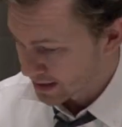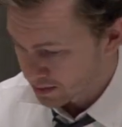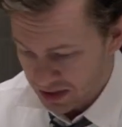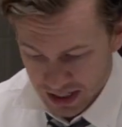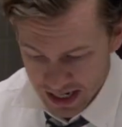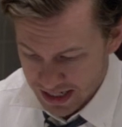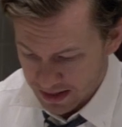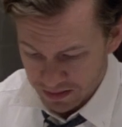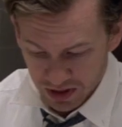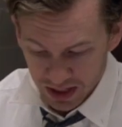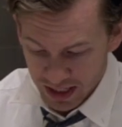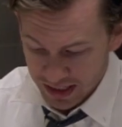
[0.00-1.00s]
I'm late,
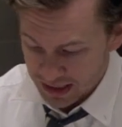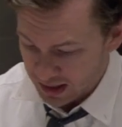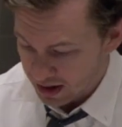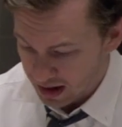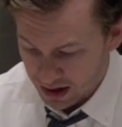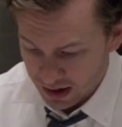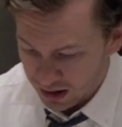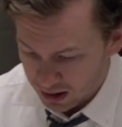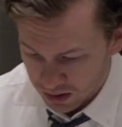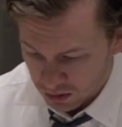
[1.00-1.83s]
I'm late. Uh,